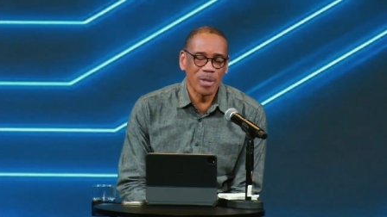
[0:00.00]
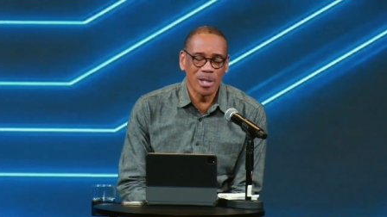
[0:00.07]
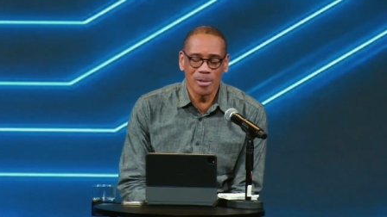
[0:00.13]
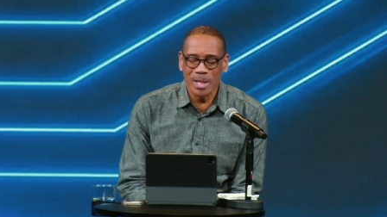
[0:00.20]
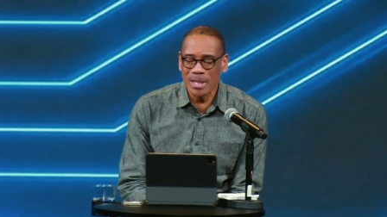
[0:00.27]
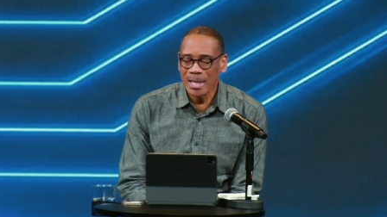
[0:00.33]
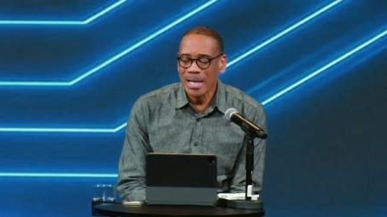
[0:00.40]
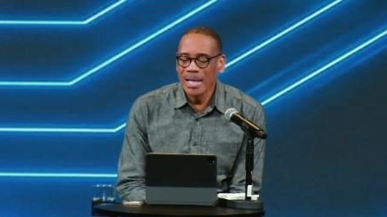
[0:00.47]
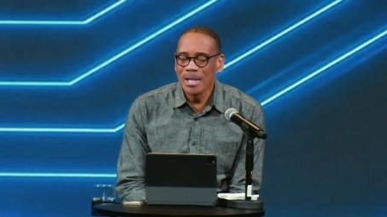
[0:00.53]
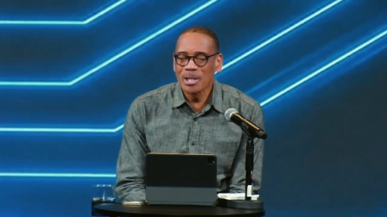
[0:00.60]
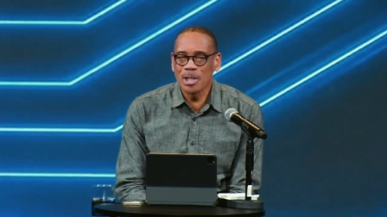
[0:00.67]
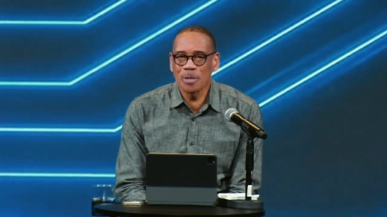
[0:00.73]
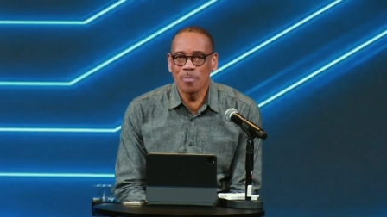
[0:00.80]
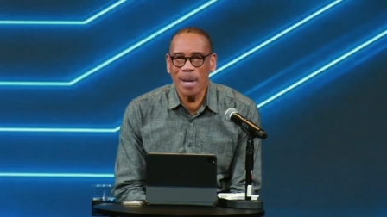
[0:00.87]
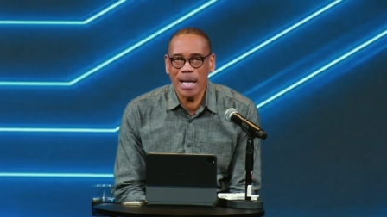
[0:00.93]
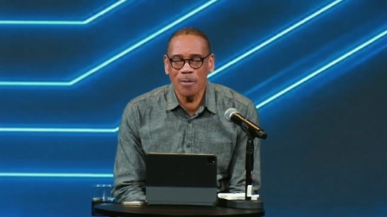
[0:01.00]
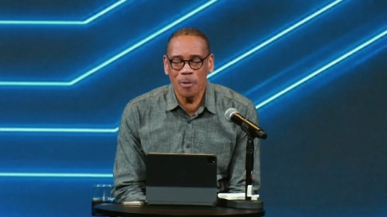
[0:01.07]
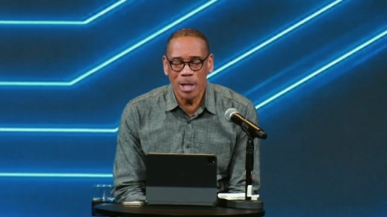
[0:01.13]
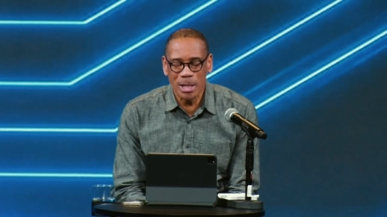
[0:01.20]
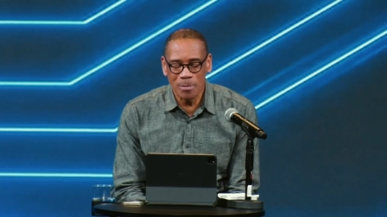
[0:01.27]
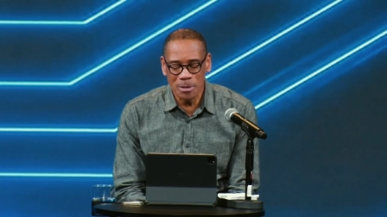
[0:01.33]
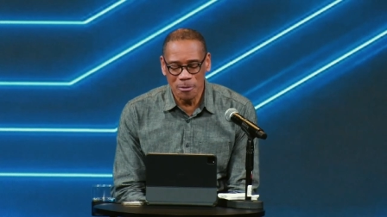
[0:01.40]
We don't expect
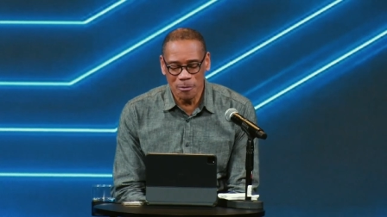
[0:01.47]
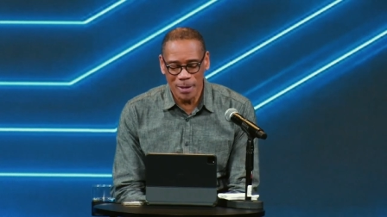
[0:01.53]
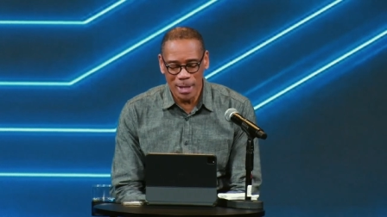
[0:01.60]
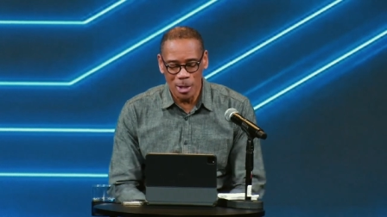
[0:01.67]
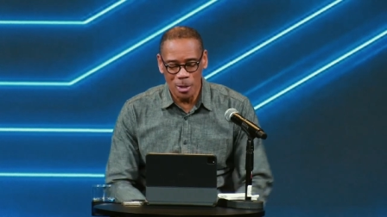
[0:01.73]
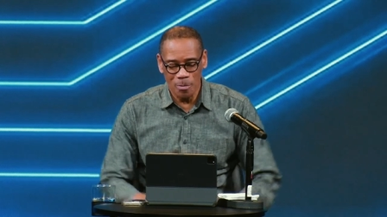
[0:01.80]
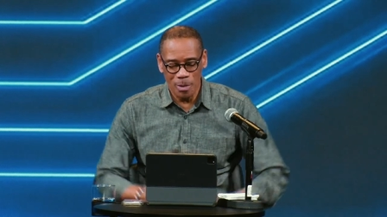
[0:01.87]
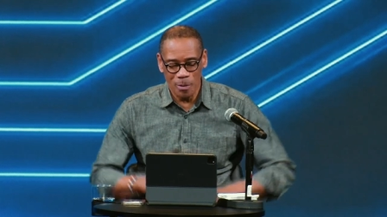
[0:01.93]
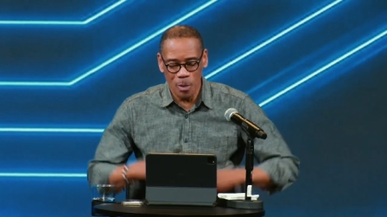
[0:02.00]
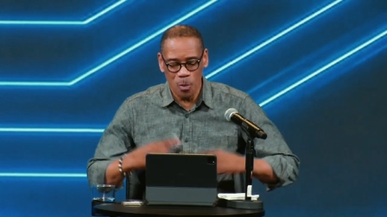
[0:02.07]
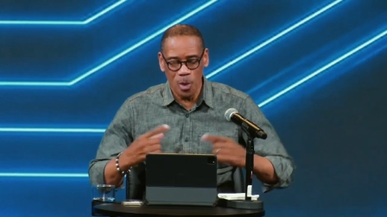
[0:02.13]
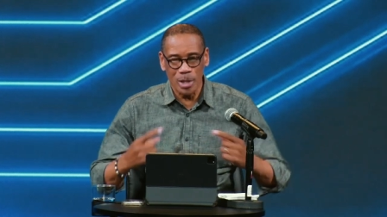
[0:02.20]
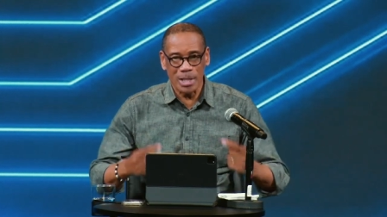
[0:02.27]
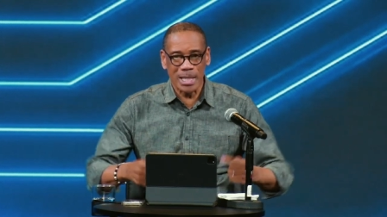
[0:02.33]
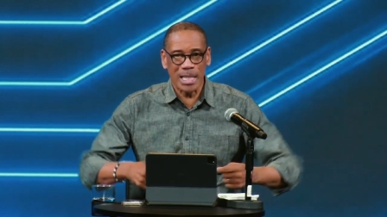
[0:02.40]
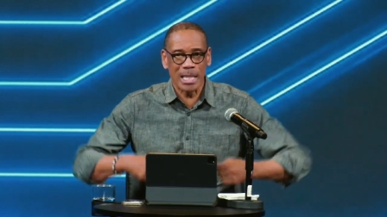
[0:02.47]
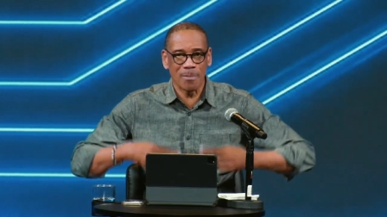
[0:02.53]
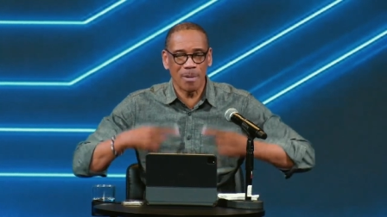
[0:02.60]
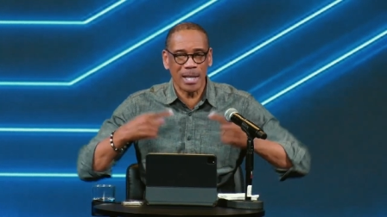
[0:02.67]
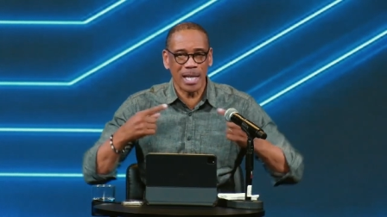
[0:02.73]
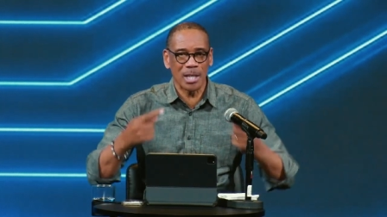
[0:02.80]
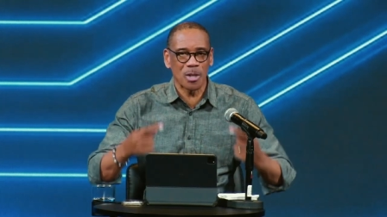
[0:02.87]
for him to fail, but we want to
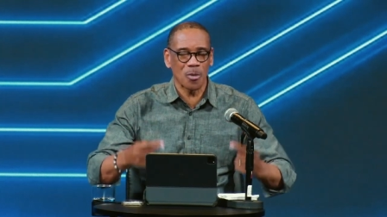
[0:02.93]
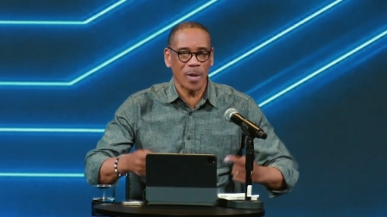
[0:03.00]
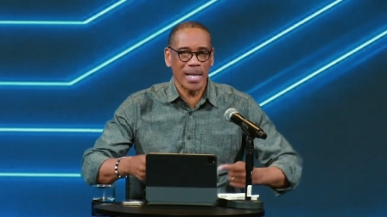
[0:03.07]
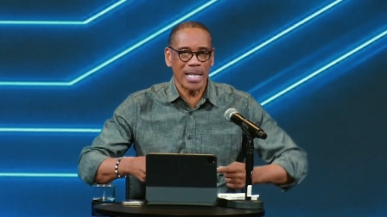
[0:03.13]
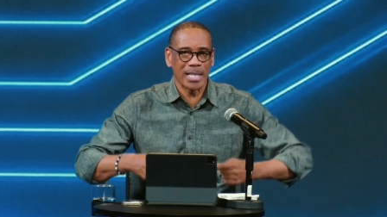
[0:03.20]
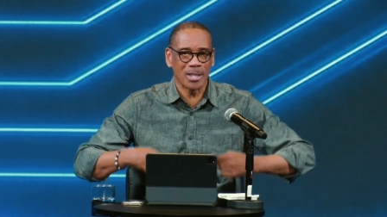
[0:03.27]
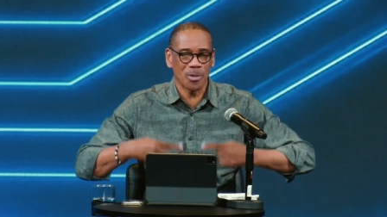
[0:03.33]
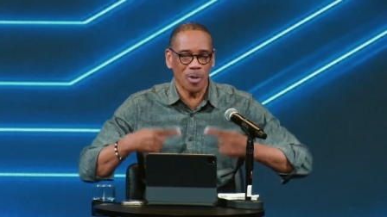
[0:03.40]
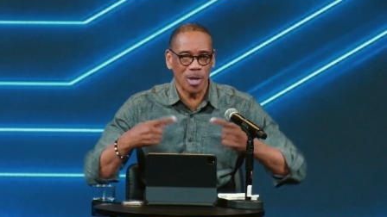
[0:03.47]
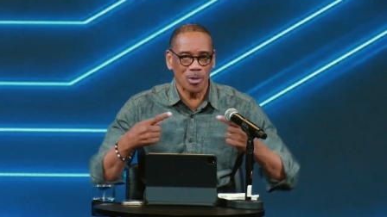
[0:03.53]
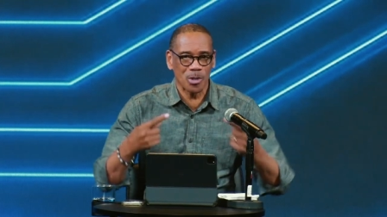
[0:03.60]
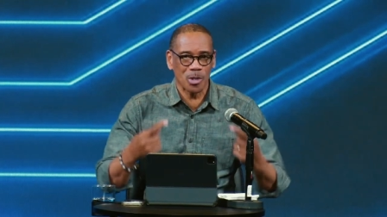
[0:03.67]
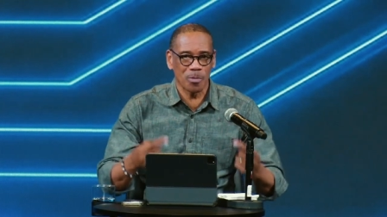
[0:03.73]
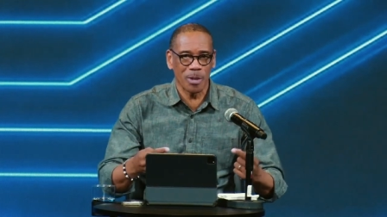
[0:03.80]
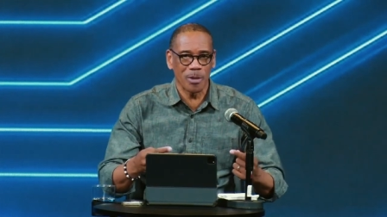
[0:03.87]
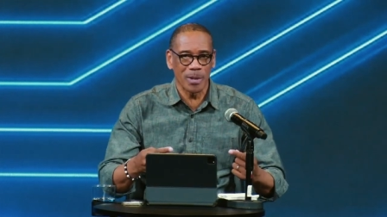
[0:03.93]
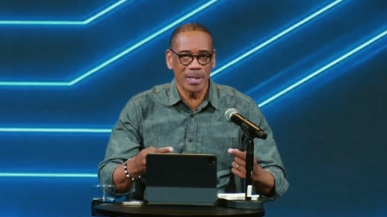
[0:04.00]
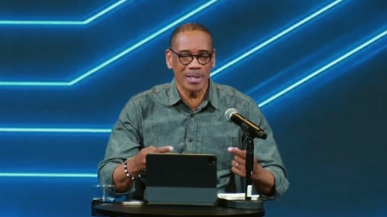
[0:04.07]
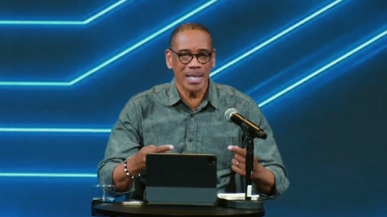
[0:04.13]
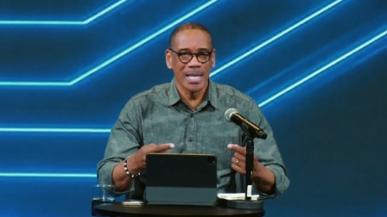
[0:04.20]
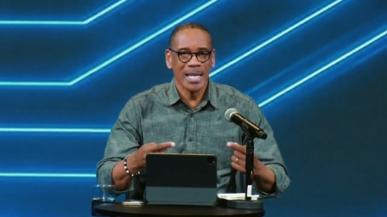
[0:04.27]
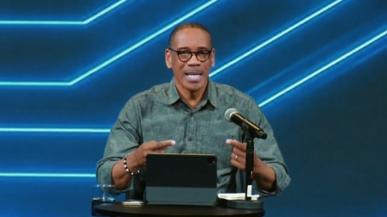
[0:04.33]
keep iterating to our
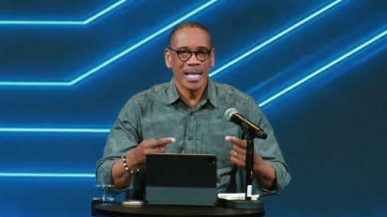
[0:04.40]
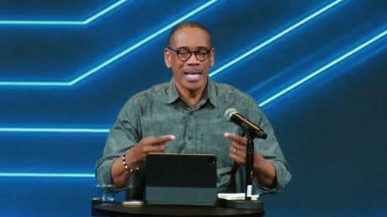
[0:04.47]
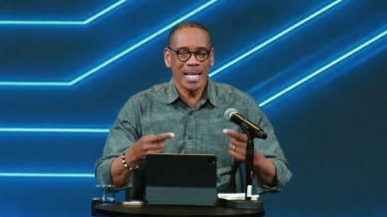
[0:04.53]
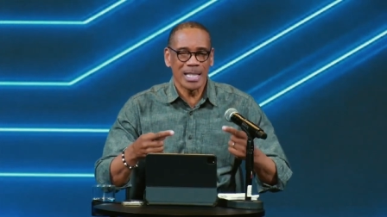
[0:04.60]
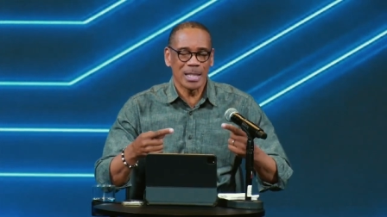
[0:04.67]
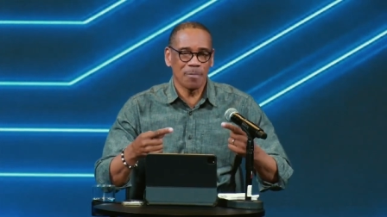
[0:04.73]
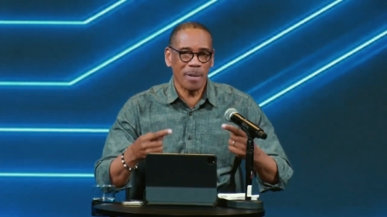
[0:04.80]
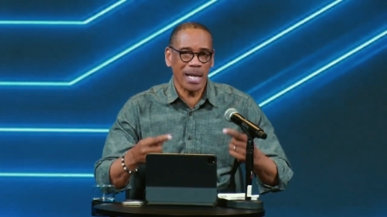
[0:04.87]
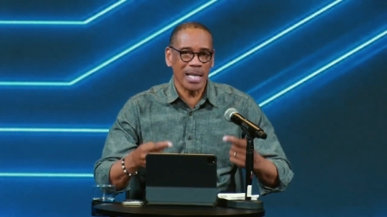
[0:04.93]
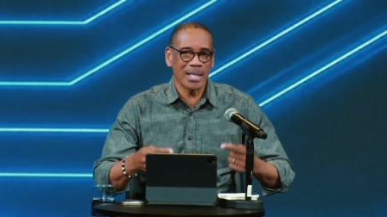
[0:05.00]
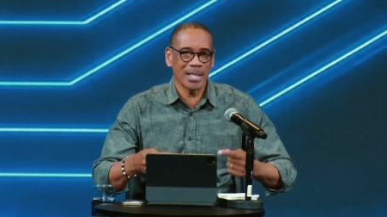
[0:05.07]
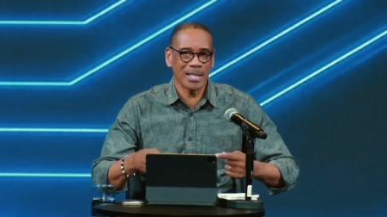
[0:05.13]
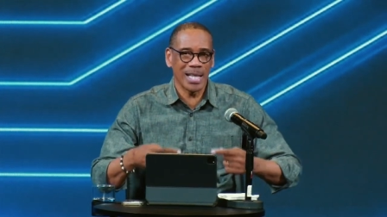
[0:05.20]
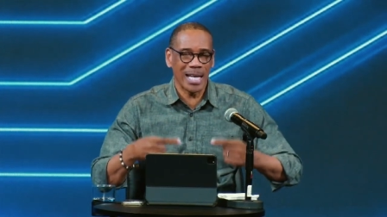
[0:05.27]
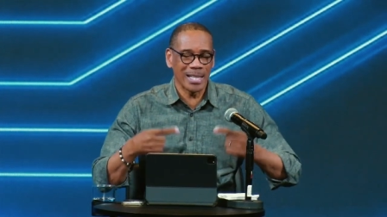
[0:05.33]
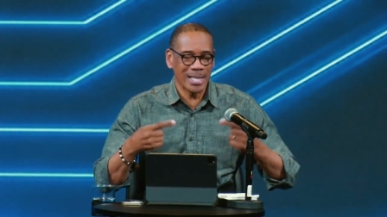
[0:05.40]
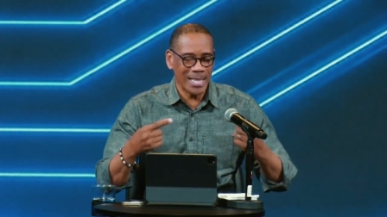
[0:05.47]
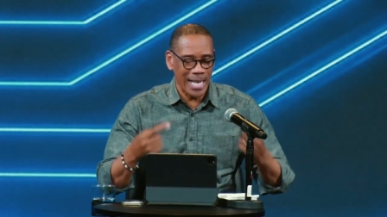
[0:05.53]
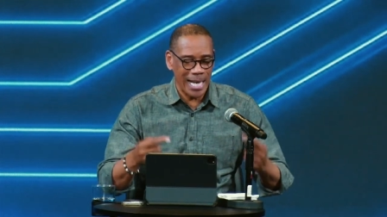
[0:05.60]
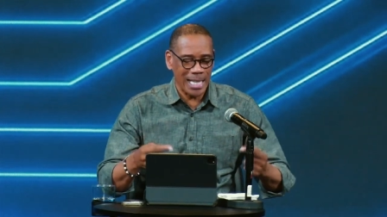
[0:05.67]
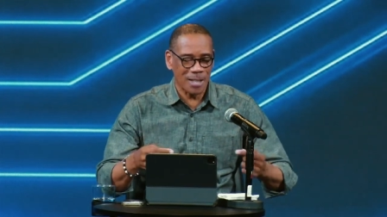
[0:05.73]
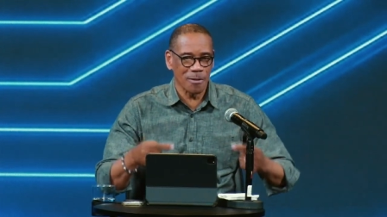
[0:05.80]
spirits and speaking to that
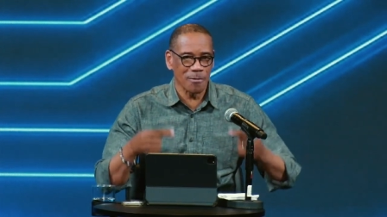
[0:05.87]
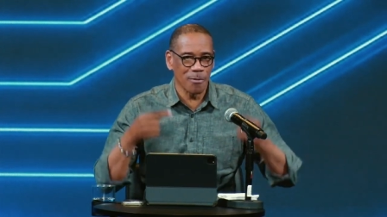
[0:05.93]
negative